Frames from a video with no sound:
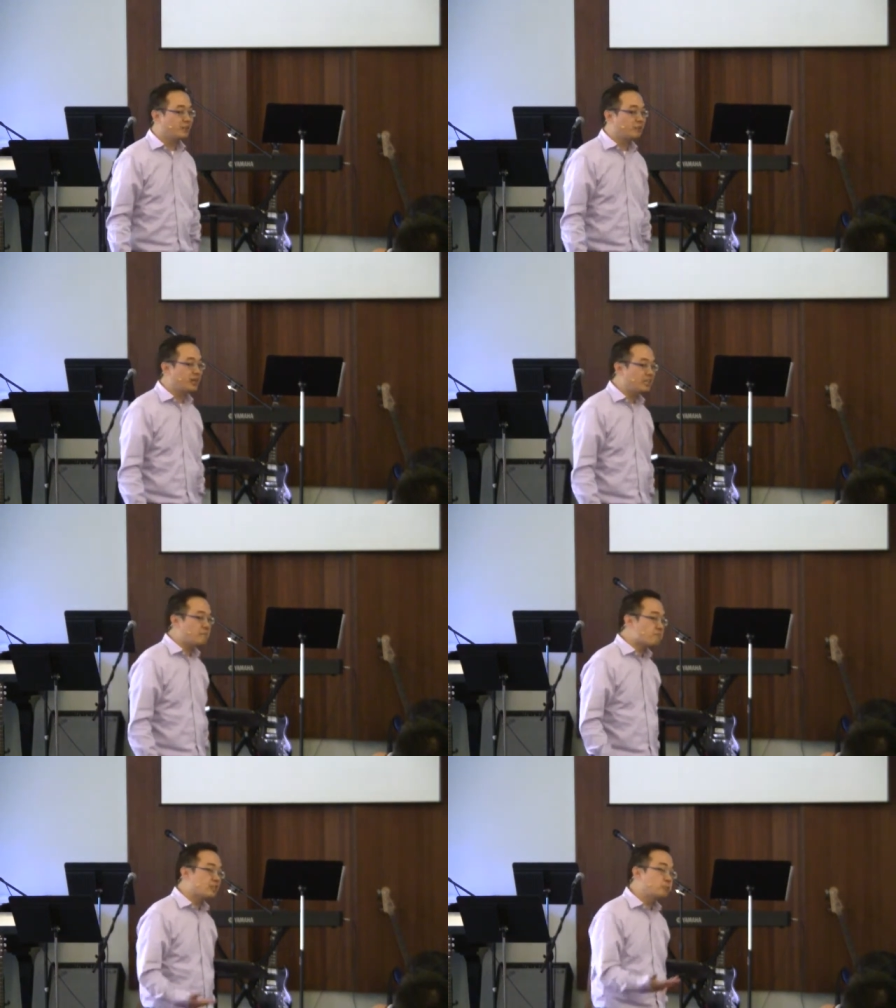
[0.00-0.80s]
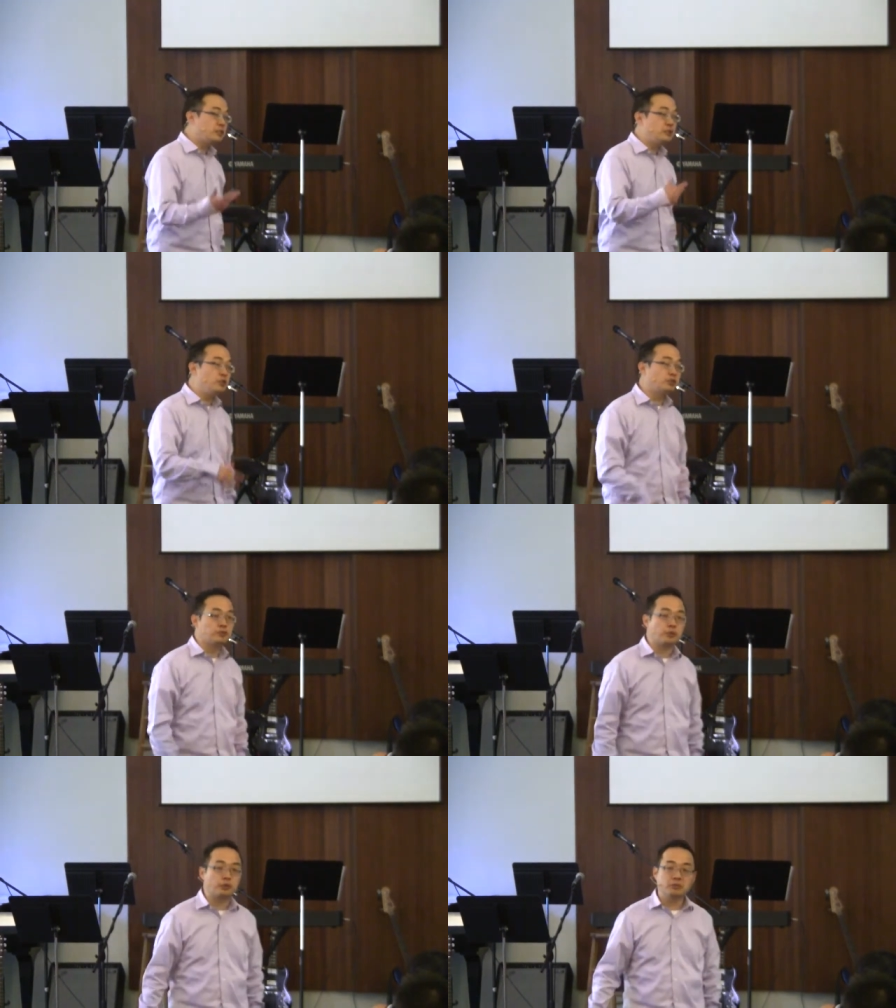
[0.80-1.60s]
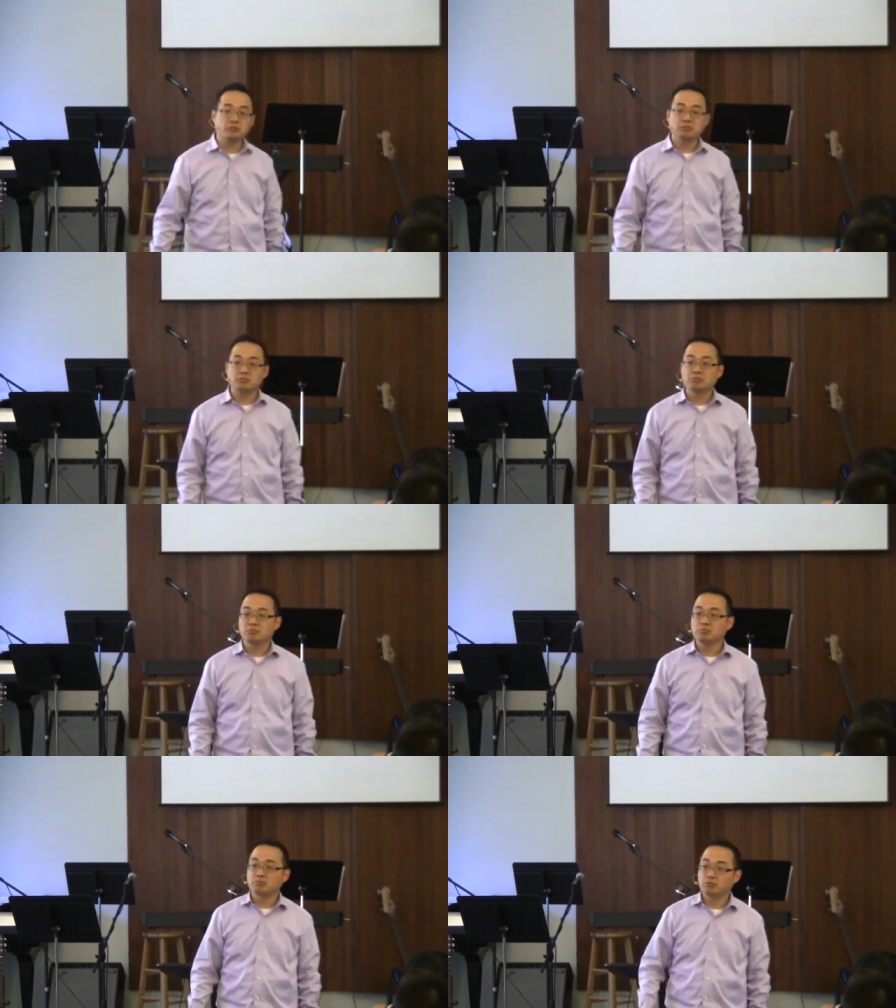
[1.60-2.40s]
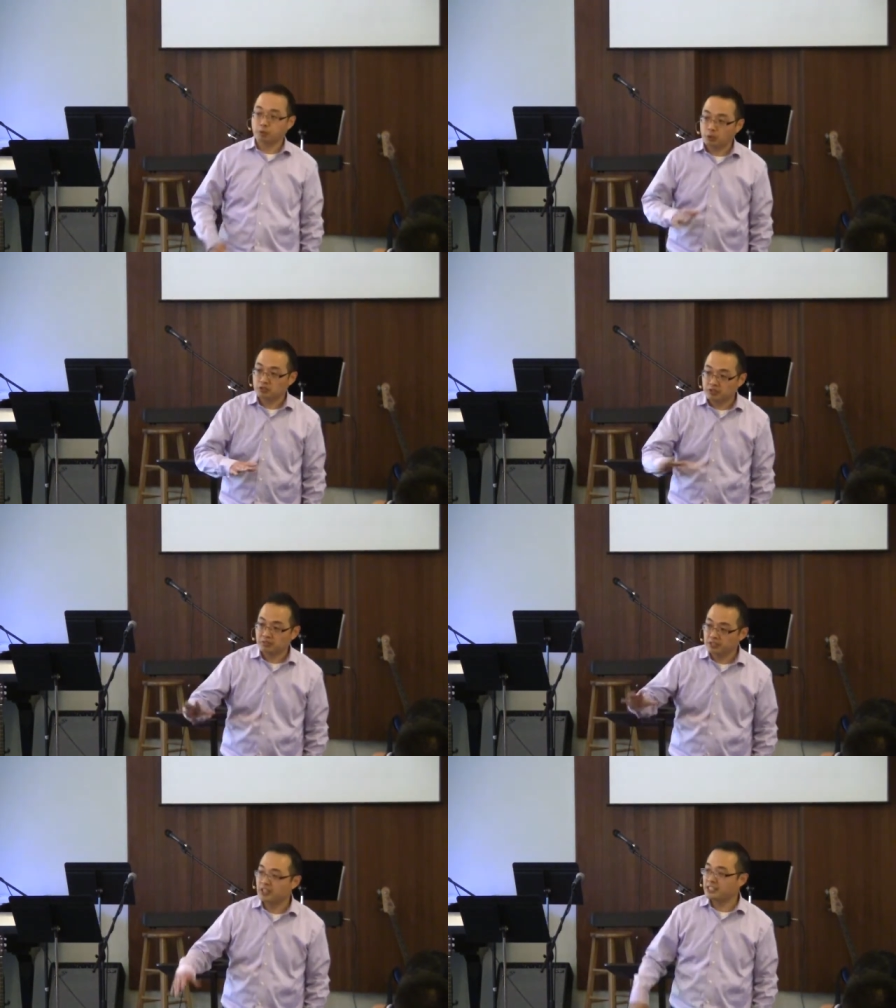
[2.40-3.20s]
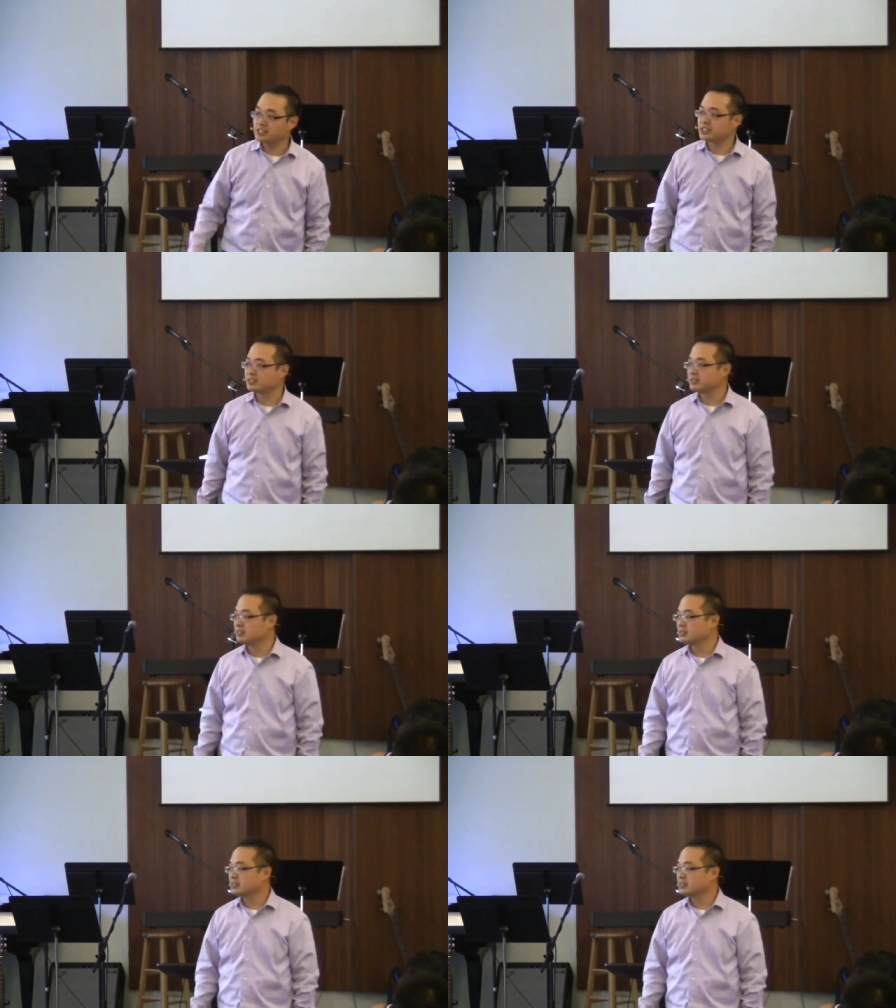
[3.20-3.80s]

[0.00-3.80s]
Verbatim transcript: right? It's been useful for civilization,